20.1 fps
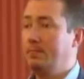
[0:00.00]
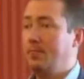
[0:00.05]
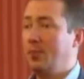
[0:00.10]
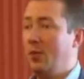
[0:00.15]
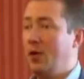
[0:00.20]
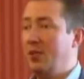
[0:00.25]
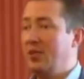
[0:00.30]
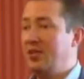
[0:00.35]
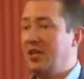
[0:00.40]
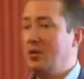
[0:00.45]

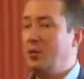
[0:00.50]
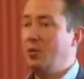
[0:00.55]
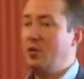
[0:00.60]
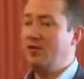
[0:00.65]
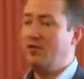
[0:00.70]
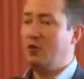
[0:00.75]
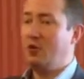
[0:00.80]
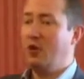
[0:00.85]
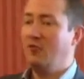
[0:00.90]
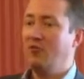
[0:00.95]
And we say,
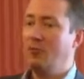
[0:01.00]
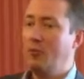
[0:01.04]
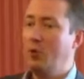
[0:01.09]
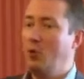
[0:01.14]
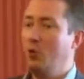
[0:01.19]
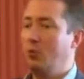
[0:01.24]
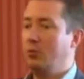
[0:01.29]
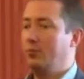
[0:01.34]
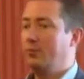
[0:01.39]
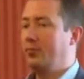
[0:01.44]
we've got a
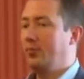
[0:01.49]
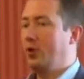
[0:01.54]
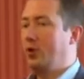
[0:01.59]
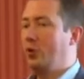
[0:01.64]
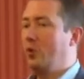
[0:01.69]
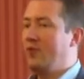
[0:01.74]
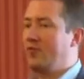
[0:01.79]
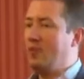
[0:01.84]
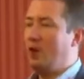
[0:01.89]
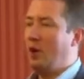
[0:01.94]
report,
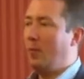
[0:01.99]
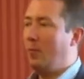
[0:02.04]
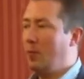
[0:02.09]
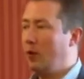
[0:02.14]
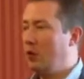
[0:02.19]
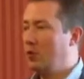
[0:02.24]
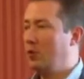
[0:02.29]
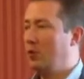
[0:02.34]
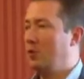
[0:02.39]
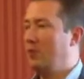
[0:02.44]
we've got a
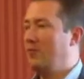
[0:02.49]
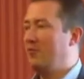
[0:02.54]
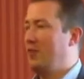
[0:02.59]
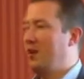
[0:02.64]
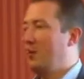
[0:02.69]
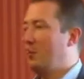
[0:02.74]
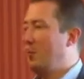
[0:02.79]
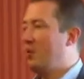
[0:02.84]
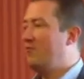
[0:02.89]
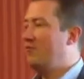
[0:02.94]
blog that we've
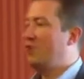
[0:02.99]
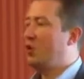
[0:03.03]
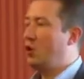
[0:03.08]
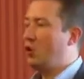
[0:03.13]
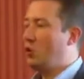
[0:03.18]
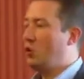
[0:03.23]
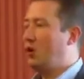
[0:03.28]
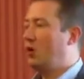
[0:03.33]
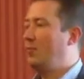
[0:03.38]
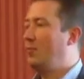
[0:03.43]
written, we've
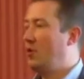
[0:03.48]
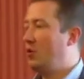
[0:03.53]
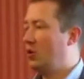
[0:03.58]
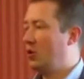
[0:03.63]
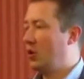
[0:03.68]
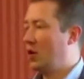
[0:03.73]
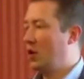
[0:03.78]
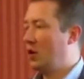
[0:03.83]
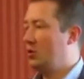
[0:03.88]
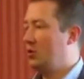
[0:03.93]
recorded a
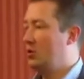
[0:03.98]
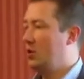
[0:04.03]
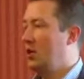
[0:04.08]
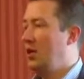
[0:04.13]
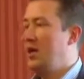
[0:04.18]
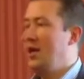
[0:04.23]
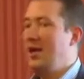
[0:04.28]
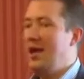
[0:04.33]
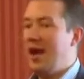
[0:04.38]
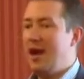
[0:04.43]
podcast.
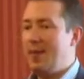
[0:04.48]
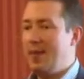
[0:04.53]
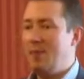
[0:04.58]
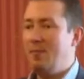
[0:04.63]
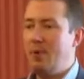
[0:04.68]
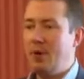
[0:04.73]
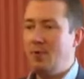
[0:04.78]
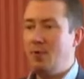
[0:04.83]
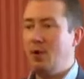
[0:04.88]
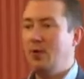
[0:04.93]
And
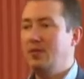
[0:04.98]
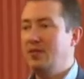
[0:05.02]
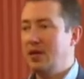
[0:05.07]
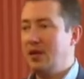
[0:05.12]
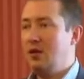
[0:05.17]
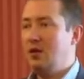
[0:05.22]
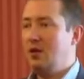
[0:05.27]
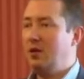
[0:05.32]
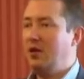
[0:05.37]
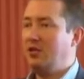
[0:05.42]
then people come and
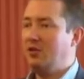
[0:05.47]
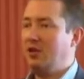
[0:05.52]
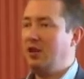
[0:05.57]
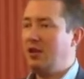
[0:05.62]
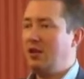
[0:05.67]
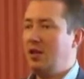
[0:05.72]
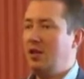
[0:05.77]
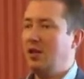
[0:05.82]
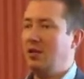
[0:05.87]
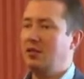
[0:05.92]
say, oh, that's
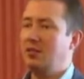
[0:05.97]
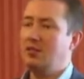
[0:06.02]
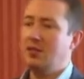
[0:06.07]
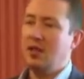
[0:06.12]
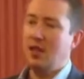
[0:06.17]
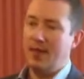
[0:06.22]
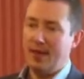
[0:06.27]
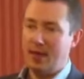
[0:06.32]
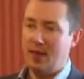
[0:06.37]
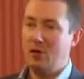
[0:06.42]
great, thanks.
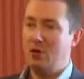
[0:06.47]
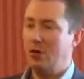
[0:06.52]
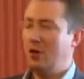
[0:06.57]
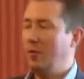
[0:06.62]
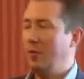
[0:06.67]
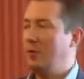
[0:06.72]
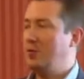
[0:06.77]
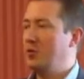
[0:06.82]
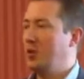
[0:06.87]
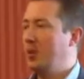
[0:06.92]
And they go and look at
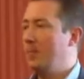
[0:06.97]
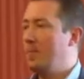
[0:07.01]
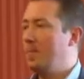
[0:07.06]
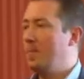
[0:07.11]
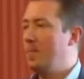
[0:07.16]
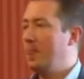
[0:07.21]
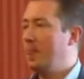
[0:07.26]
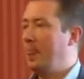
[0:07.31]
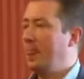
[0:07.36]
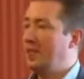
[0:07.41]
the website.
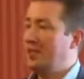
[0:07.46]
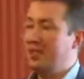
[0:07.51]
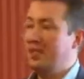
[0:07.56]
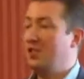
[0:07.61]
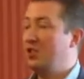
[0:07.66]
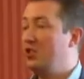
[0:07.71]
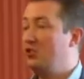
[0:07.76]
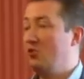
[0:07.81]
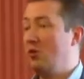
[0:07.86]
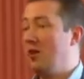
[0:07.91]

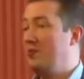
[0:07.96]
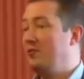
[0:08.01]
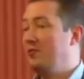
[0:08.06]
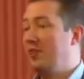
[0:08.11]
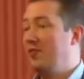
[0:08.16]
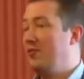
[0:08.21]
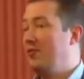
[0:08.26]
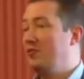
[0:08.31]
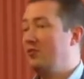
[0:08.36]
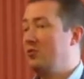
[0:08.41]
This just drives
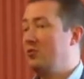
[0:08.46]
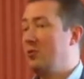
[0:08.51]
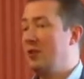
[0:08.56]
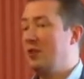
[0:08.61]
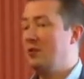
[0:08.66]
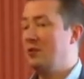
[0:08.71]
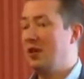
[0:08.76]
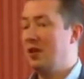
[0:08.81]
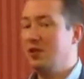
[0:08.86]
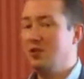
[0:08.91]
traffic to the
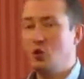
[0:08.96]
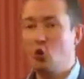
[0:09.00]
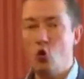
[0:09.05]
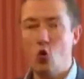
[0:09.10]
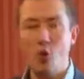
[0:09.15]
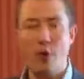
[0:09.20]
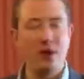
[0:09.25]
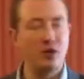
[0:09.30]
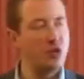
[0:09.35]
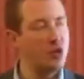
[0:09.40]
website. There's
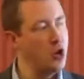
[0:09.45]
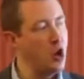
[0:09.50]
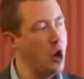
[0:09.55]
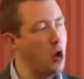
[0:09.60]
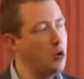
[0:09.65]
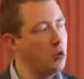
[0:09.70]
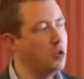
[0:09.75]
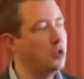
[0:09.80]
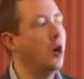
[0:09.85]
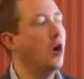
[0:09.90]
almost
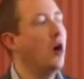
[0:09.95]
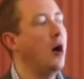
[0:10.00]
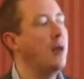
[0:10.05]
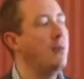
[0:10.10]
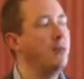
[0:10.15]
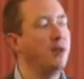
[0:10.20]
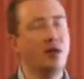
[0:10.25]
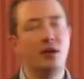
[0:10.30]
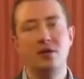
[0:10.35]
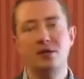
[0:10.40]
no
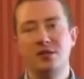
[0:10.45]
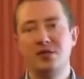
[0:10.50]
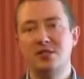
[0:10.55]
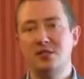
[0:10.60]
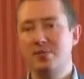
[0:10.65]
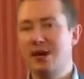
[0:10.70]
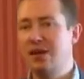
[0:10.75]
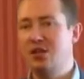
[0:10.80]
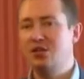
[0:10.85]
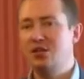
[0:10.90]
time that goes
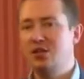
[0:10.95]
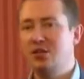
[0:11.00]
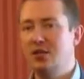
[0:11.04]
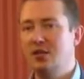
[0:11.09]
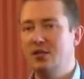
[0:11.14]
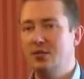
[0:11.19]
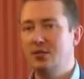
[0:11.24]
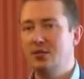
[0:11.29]
into managing this.